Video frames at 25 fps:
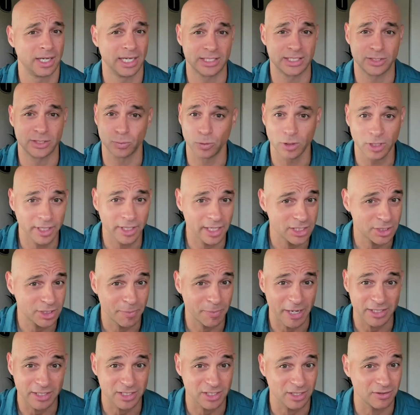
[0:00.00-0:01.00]
It's really
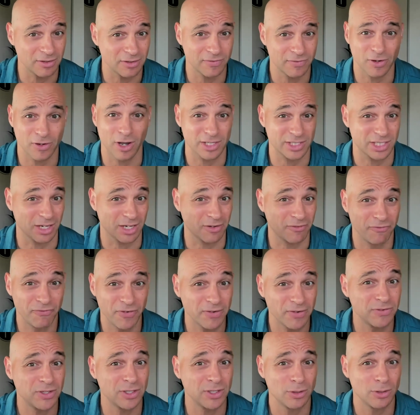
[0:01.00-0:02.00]
expensive, costs like
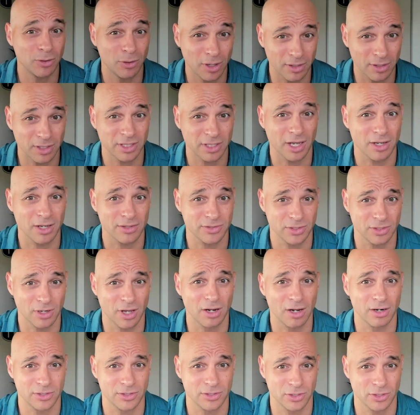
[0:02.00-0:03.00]
$50,000 to
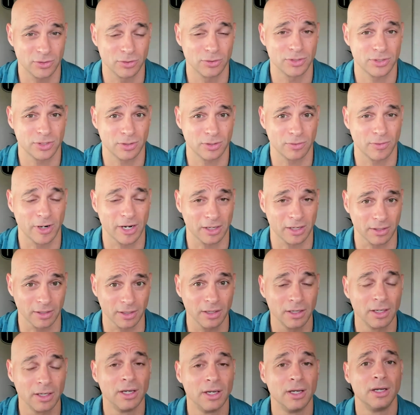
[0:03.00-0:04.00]
$100,000 to do this
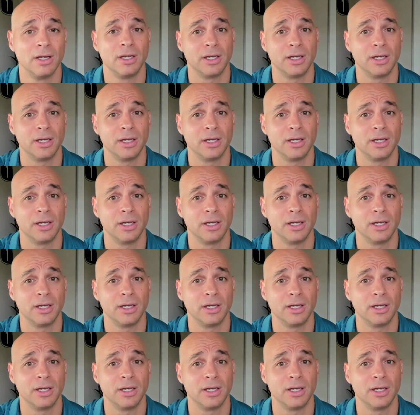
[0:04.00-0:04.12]
correctly.